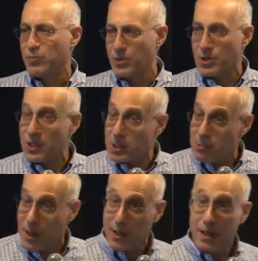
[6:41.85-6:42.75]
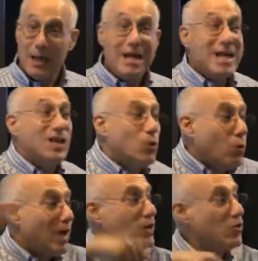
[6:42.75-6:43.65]
participate in the
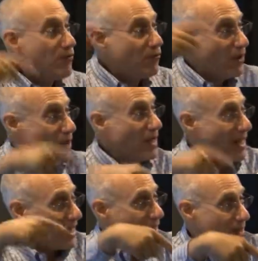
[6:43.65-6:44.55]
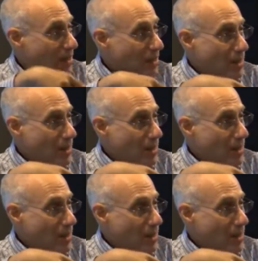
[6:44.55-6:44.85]
way you fill it in.